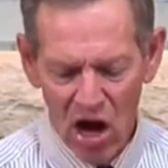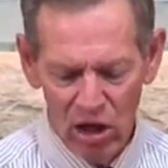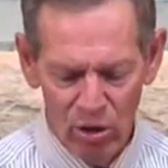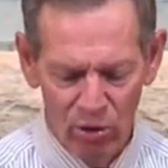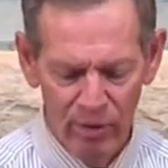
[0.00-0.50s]

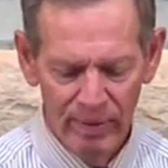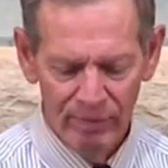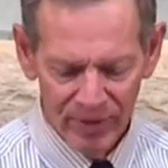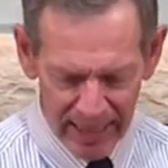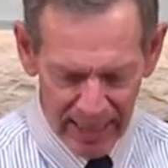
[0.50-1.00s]
follow
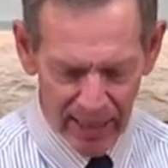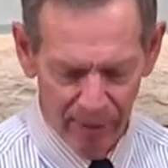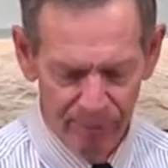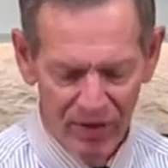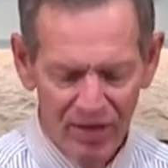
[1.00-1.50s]

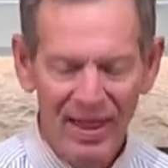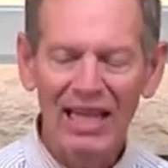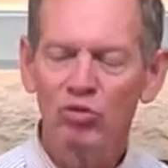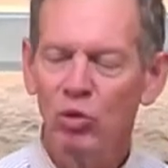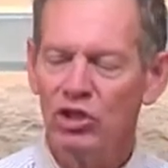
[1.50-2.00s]
him.
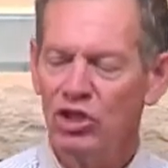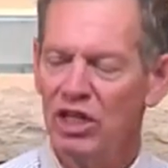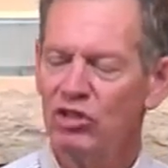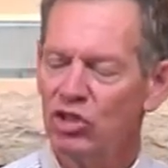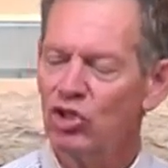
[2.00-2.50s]
That's what
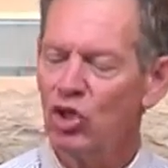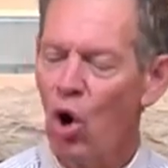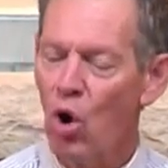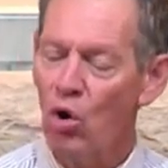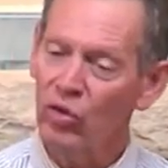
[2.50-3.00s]
Jesus
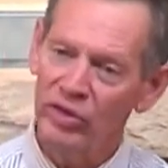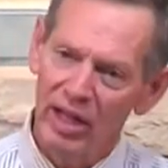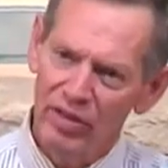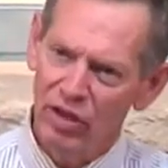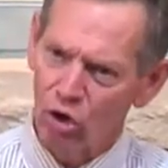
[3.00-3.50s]
called
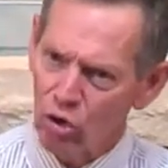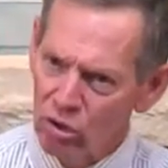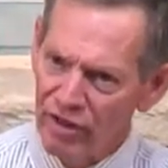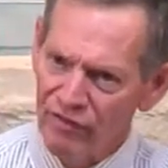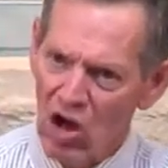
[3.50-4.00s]
the
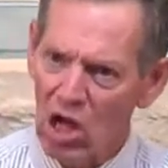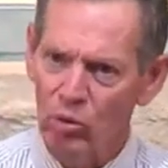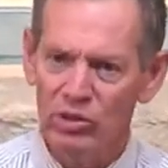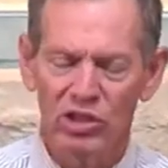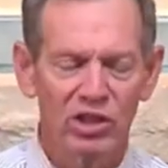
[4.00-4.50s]
early
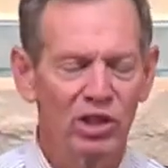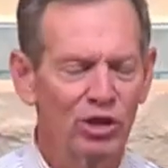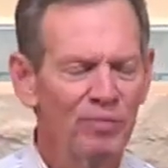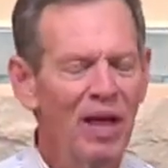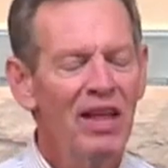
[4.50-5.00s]
followers to
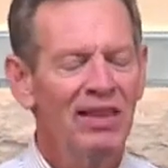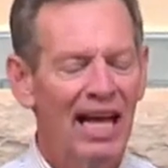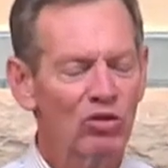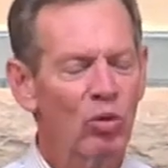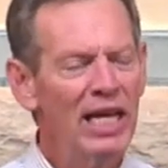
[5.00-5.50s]
do.
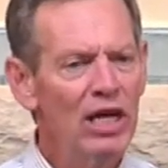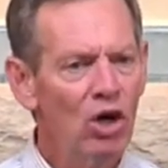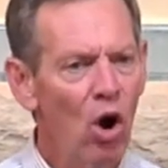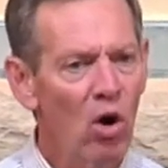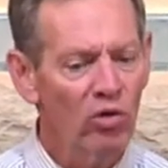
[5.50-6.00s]
That's what he
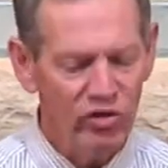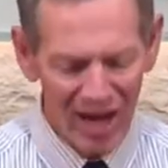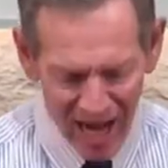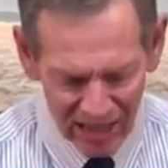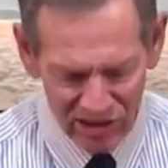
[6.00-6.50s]
calls
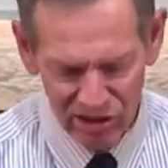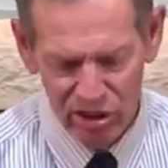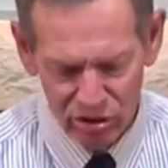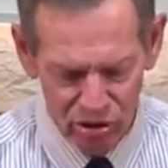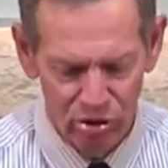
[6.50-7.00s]
us
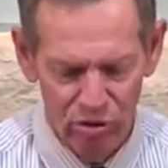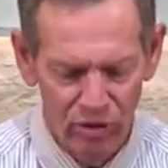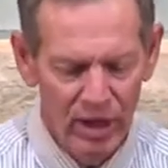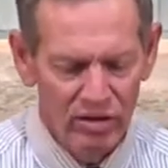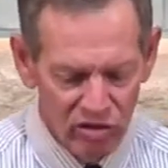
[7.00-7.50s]
to
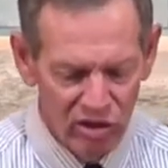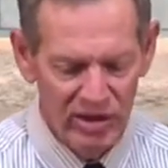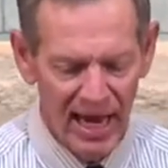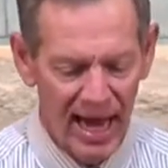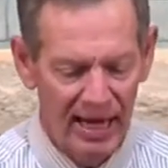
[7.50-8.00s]
do
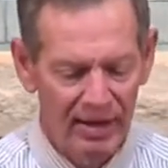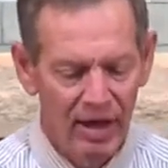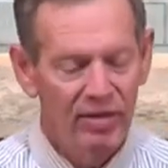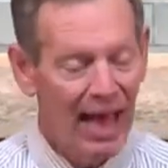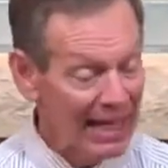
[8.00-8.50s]
today.
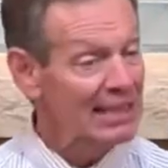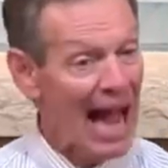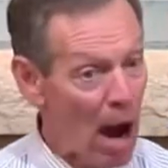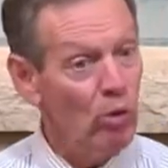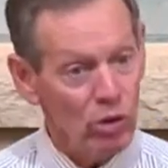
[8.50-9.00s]
That's
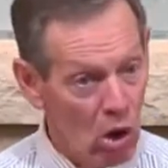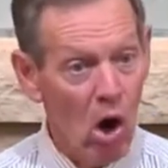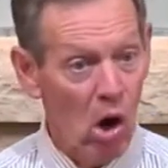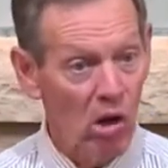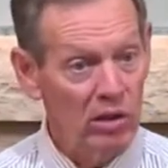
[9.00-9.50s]
our
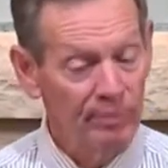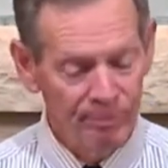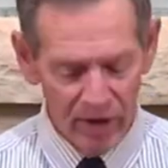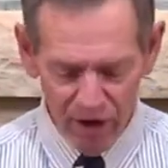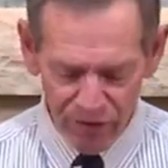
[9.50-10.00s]
call
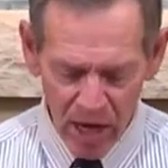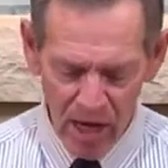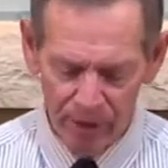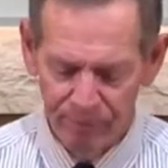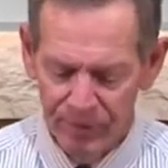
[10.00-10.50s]
of
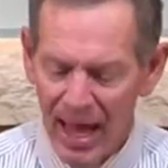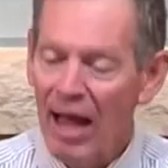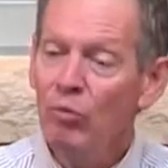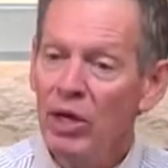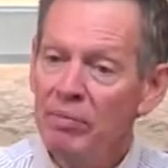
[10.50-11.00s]
God.
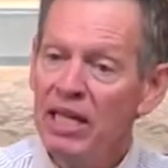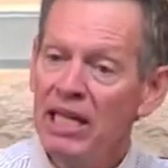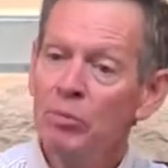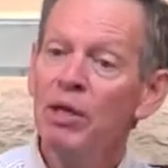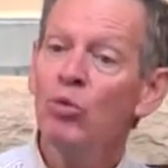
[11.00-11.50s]
And we
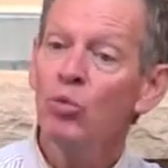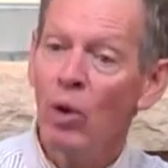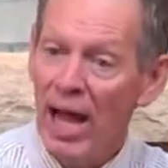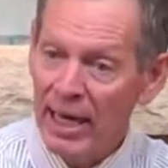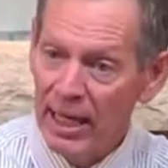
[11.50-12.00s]
need to be
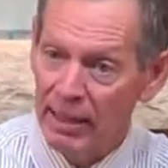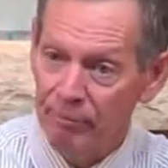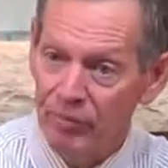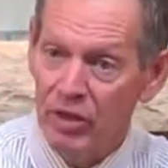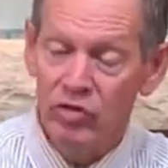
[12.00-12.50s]

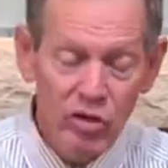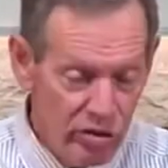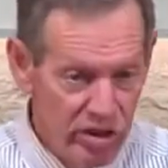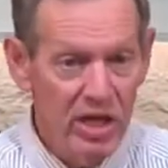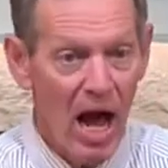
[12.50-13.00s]
ready
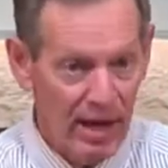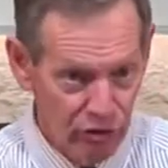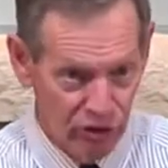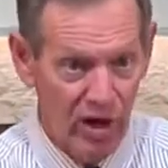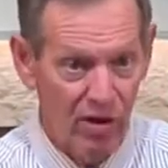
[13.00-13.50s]
to deny
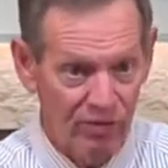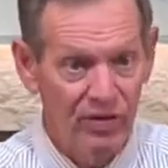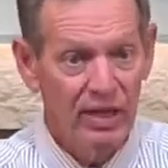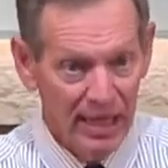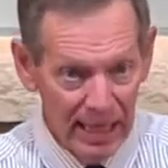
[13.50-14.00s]
self
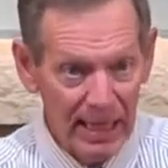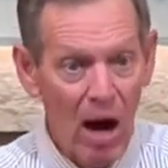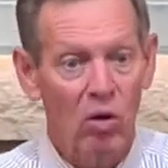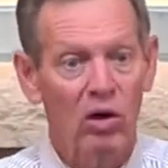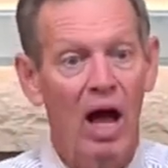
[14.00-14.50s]
in
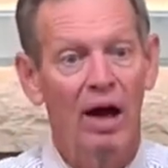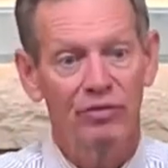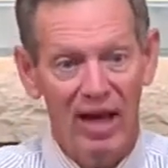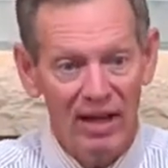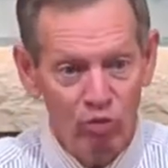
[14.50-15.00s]
our
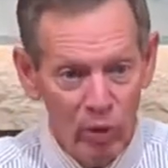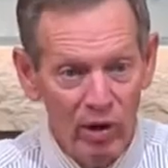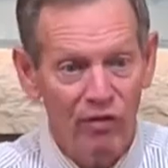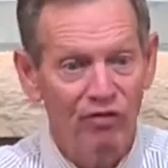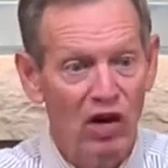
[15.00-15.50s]
lives as
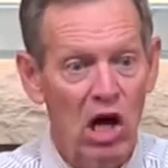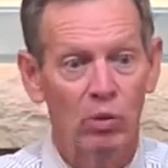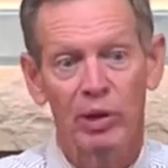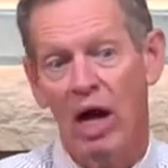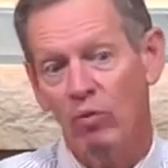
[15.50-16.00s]
we are
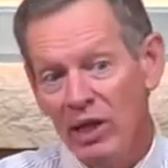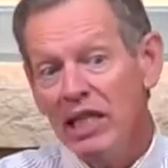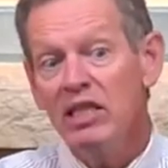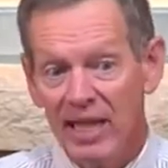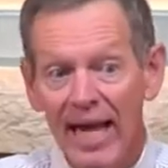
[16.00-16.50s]
following God. We
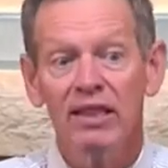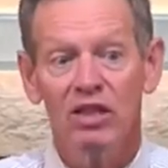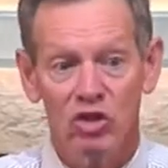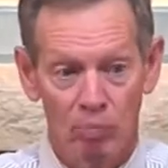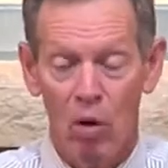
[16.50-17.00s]
need to take
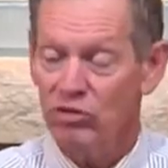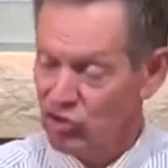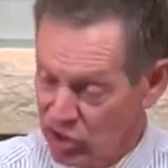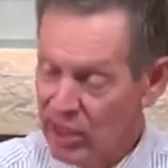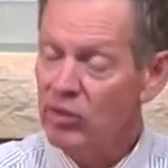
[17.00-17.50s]
this part
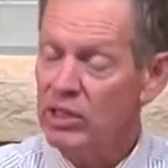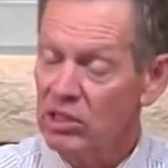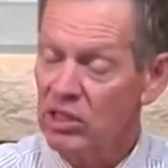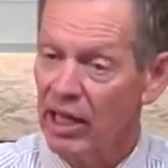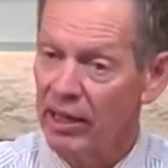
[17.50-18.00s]

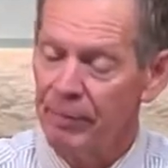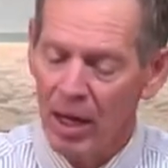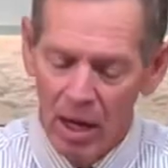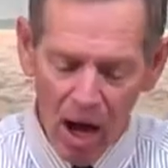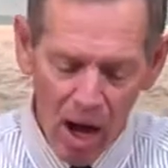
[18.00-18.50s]
seriously
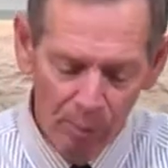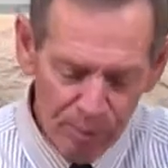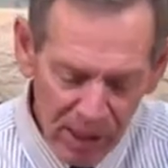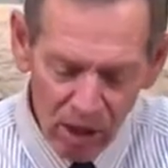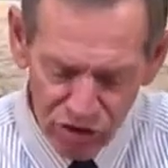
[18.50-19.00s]

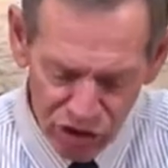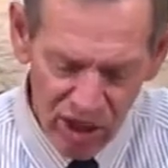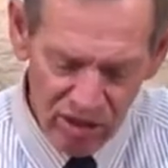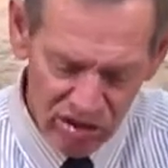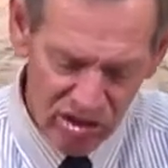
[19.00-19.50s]
because
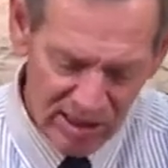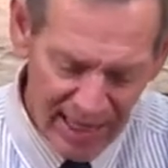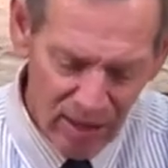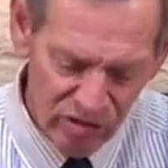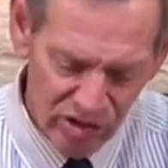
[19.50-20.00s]
Jesus
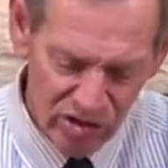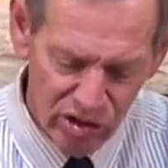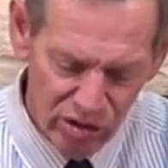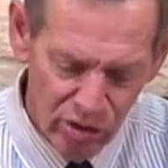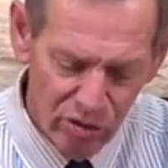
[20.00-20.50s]
tells us
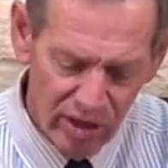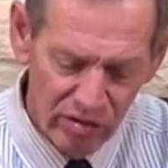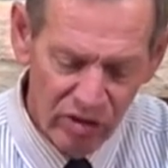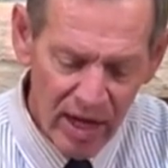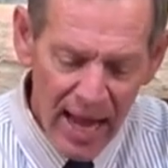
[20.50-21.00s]
to do
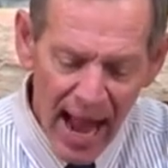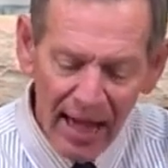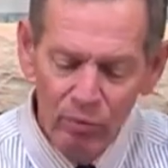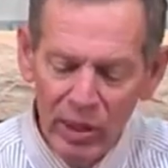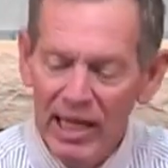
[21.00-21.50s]
this.
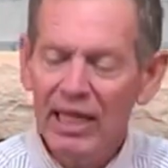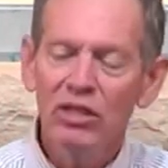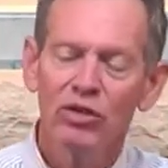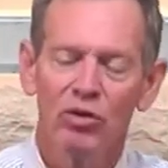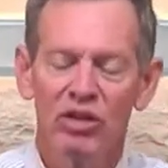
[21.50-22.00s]
And we need
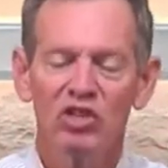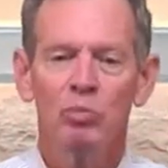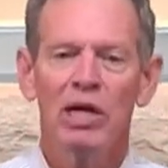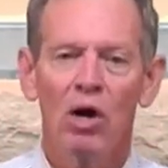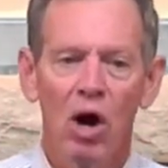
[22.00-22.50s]
to do this
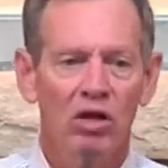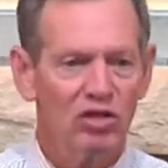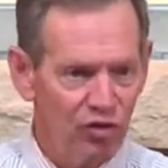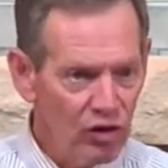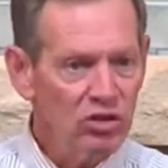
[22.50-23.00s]

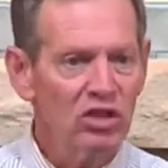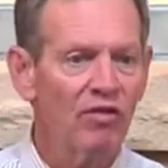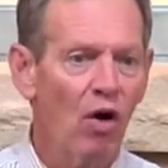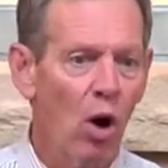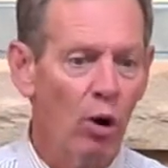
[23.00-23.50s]
because, first
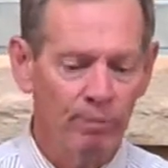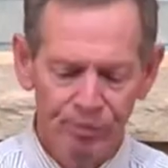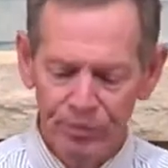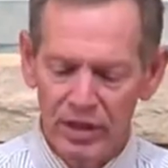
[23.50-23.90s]
of all,